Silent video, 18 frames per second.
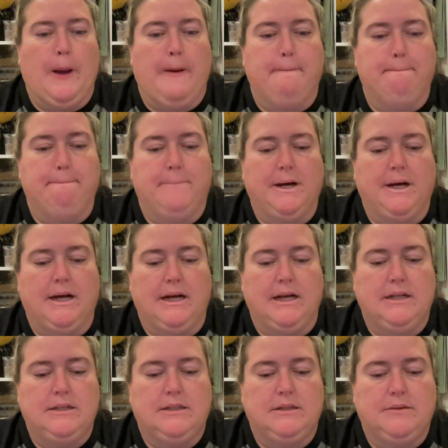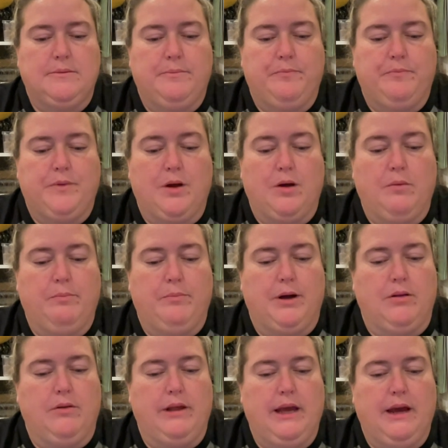but, oh, I
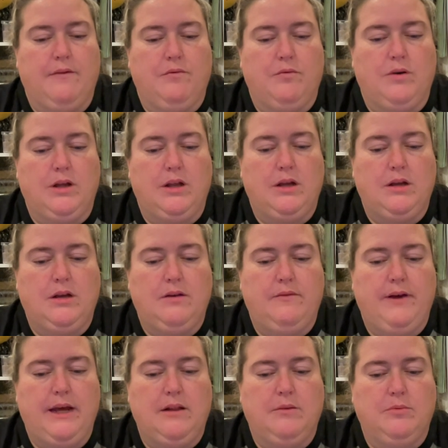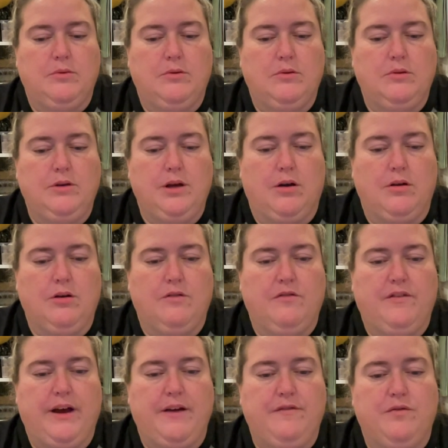only have one available. Y'all go
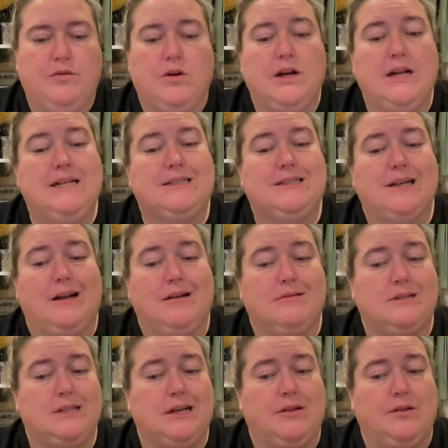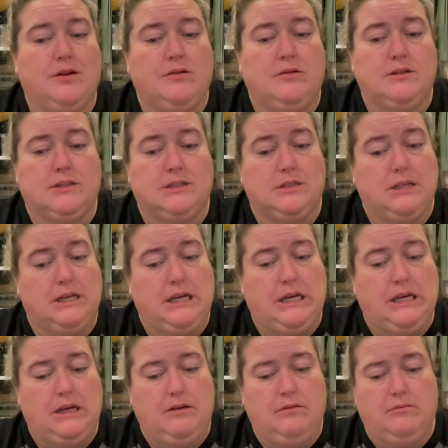fight for it. It's not on sale though, because it's a
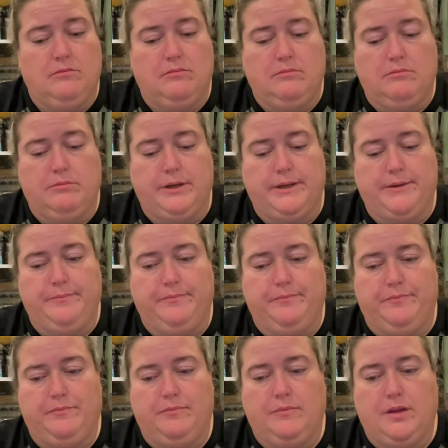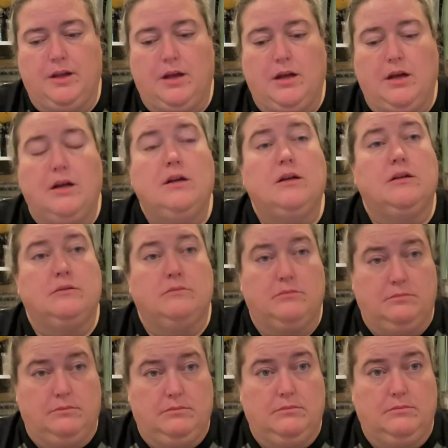kit, but
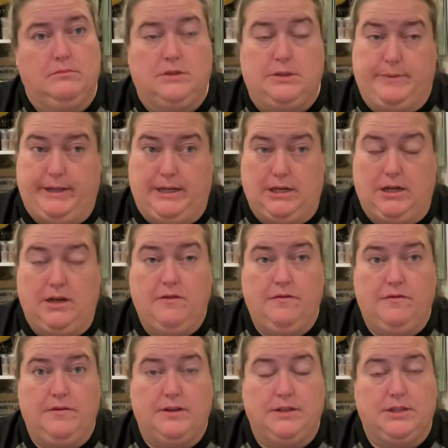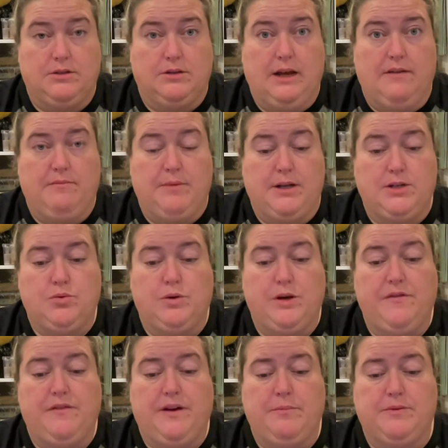speaking of, I still have my
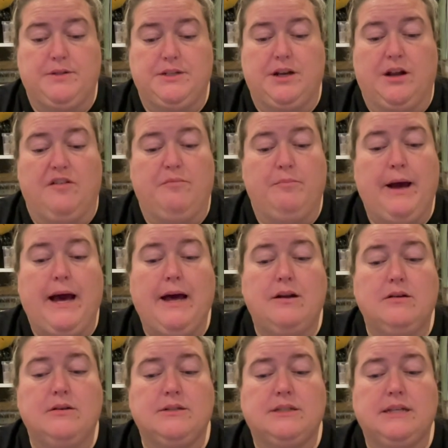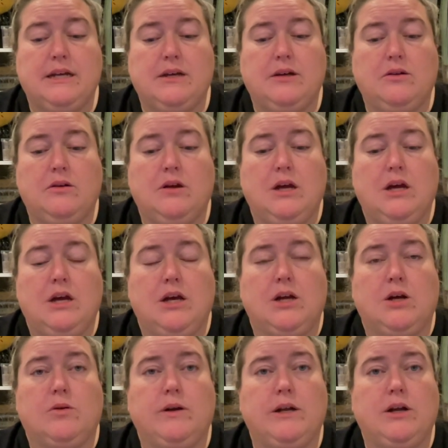25% off pattern sale
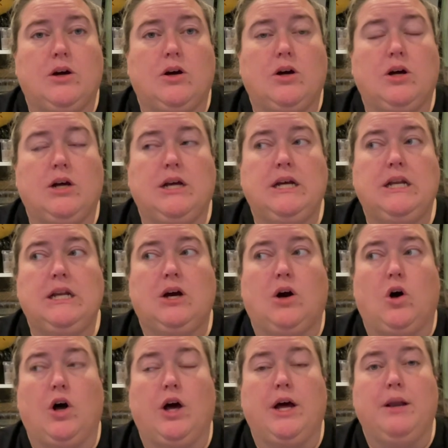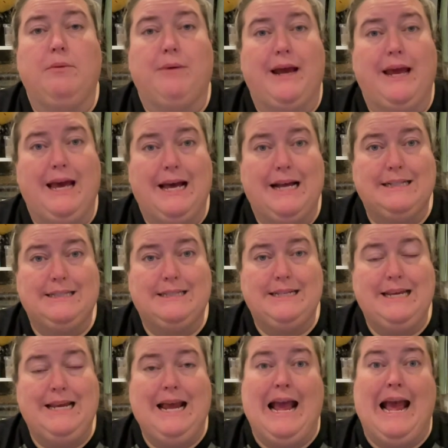going on my
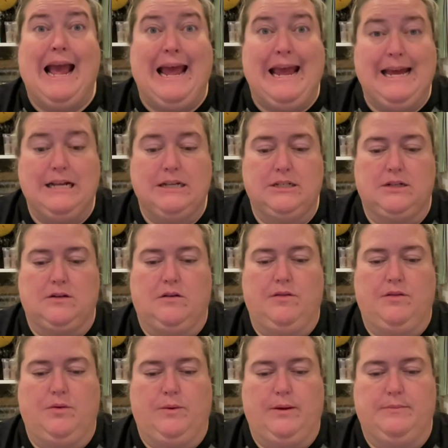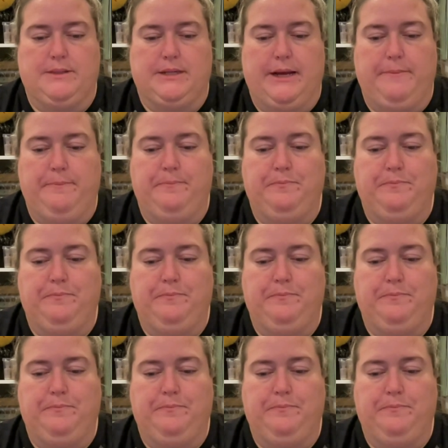Etsy and on the website.